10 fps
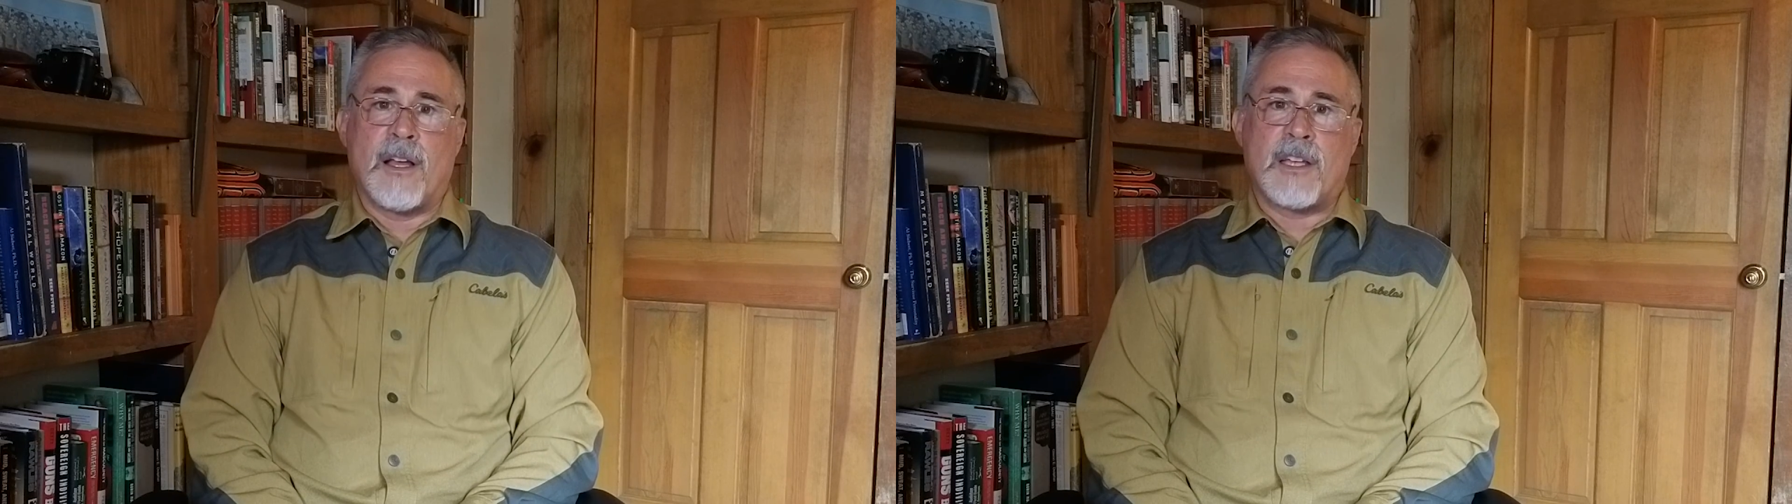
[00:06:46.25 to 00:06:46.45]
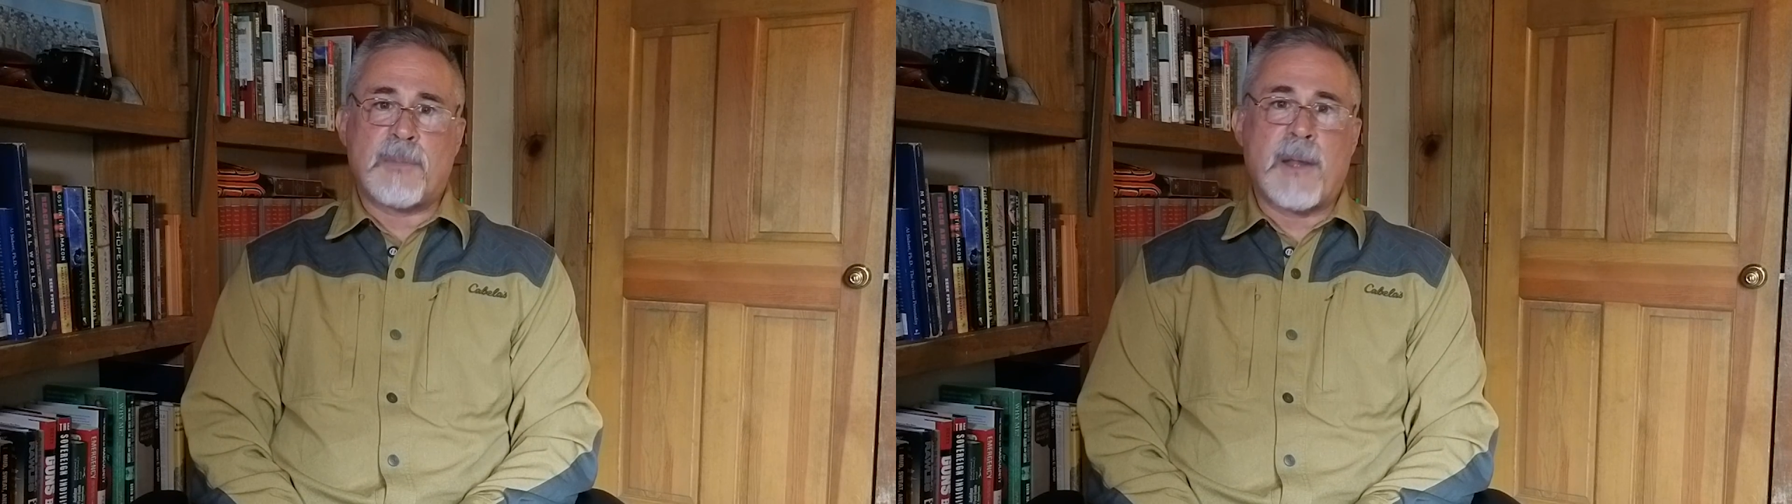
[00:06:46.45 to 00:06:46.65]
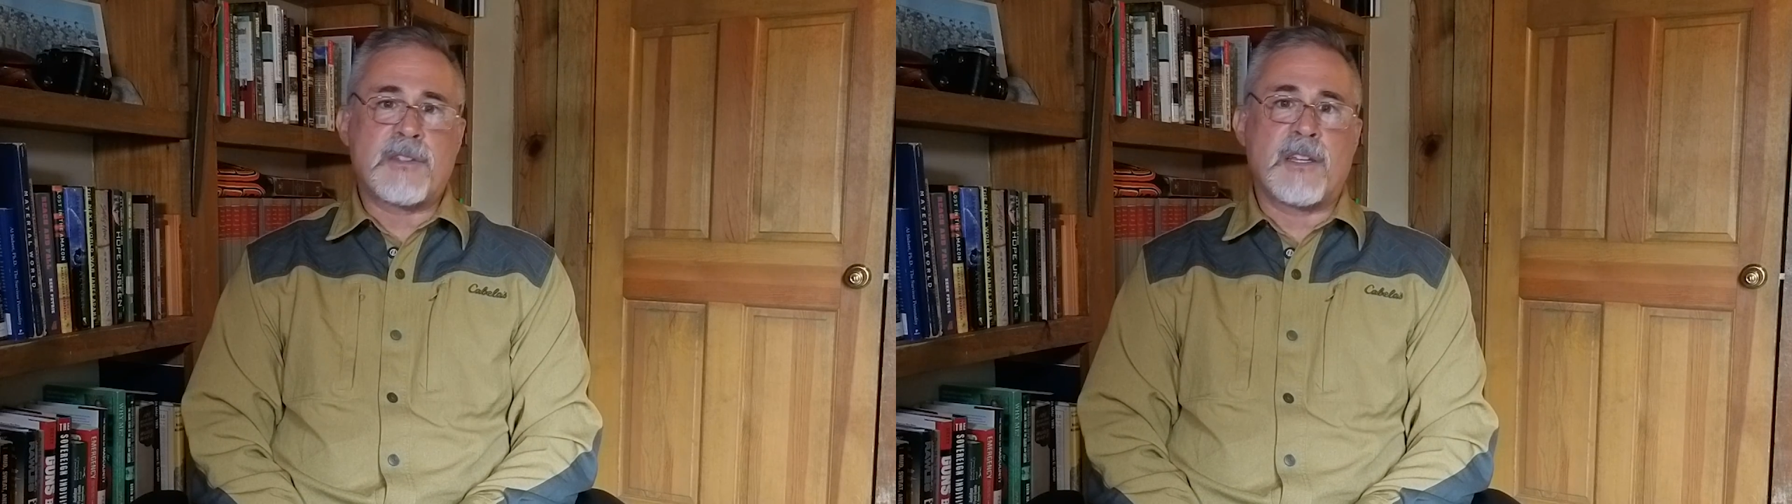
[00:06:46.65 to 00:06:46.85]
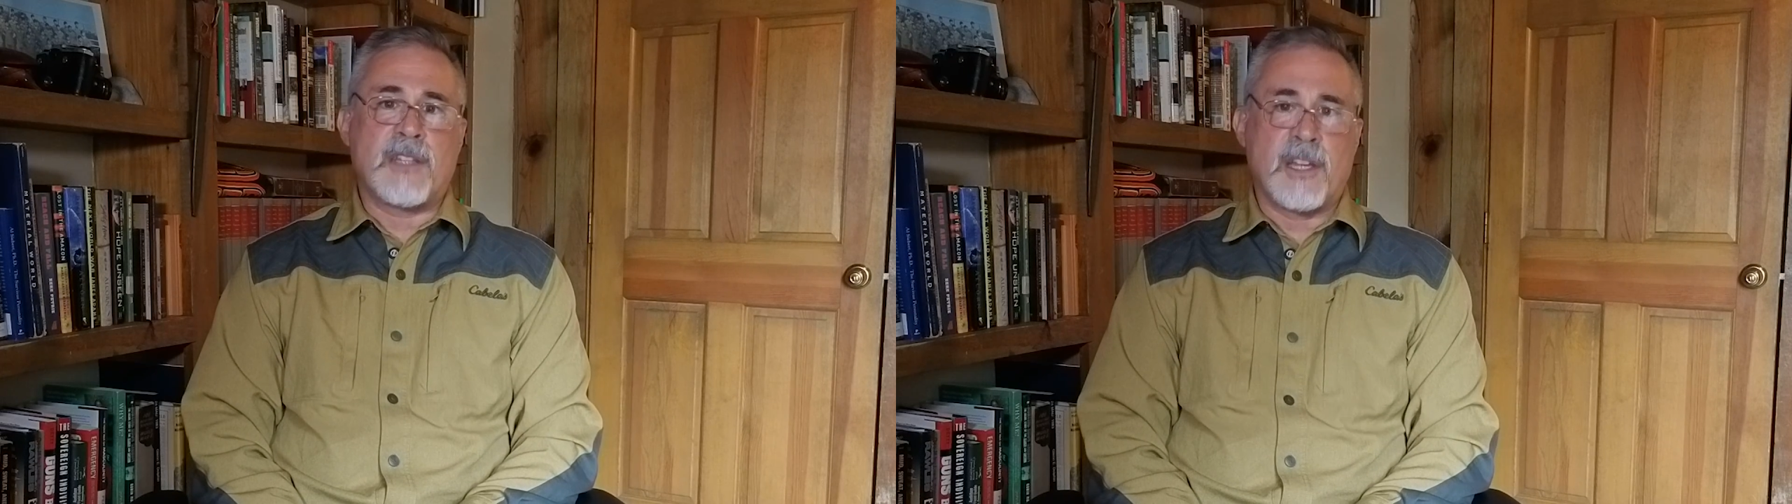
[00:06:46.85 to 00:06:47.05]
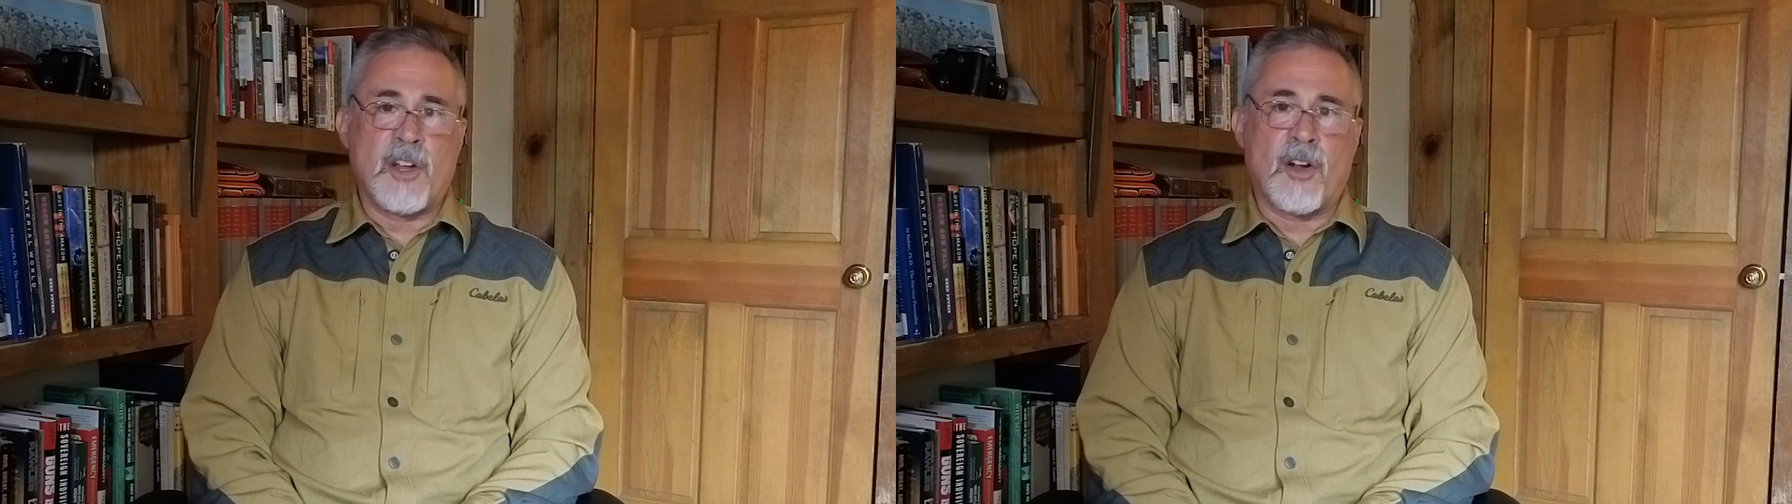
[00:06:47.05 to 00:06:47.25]
especially
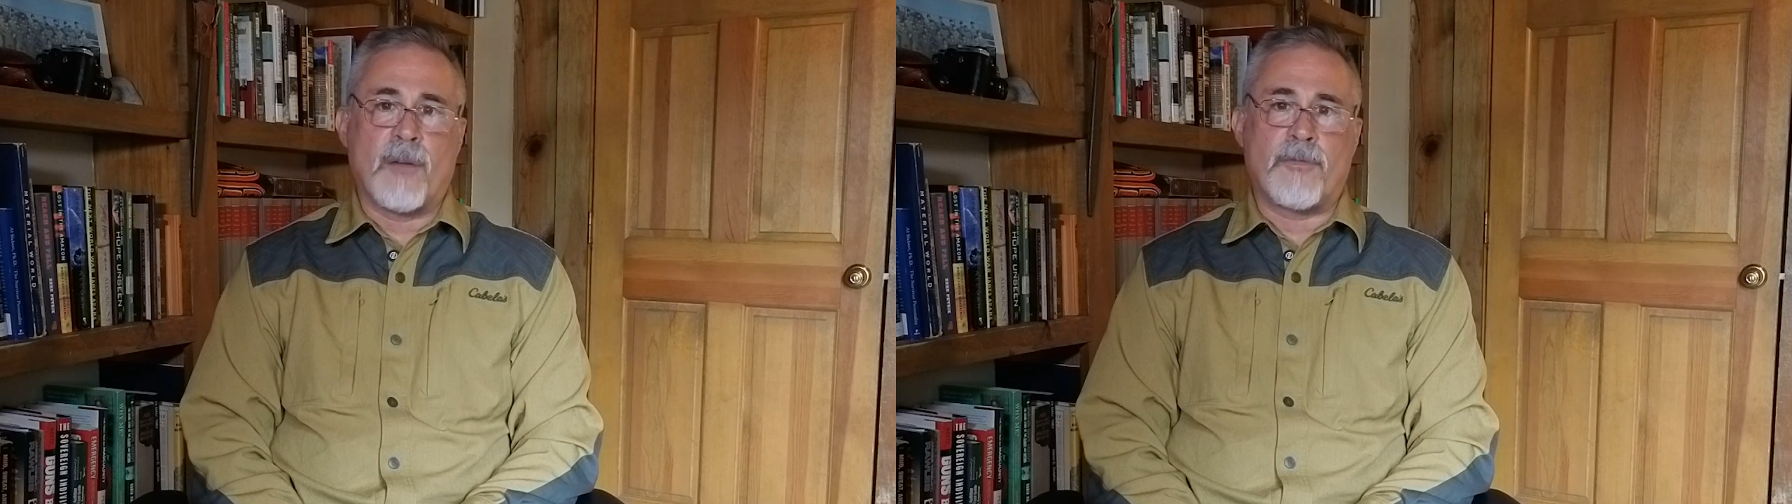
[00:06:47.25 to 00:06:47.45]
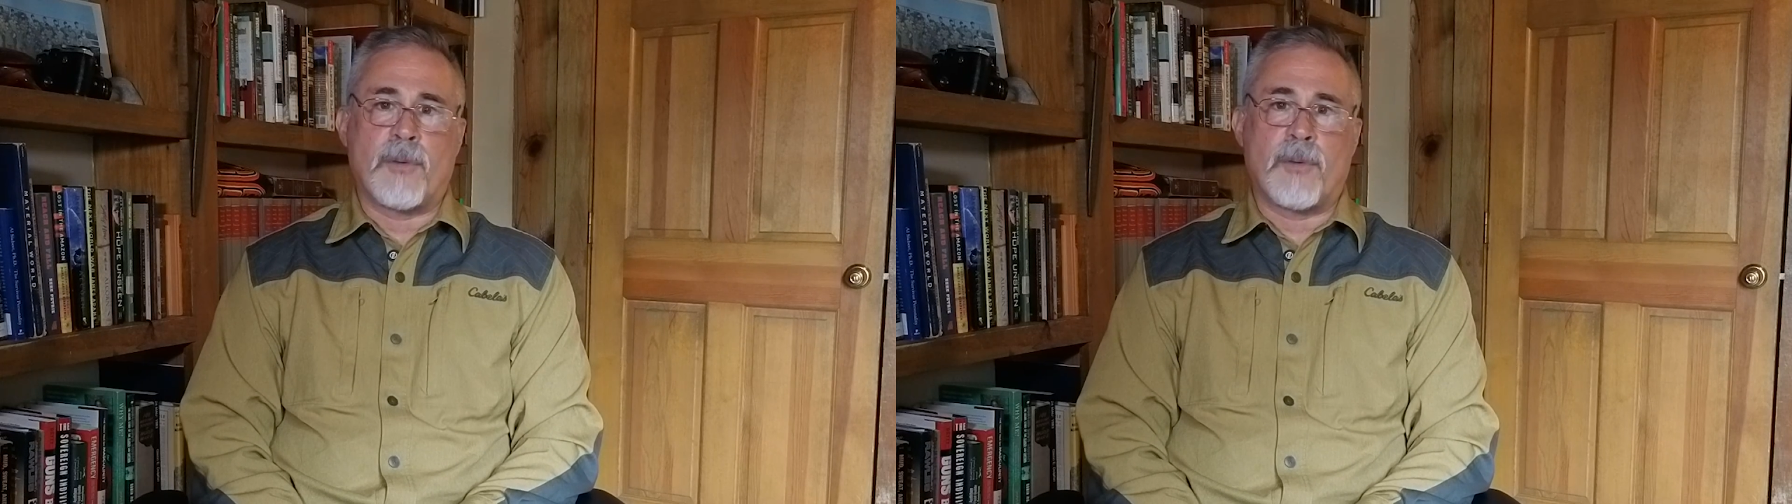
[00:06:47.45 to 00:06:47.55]
to Europe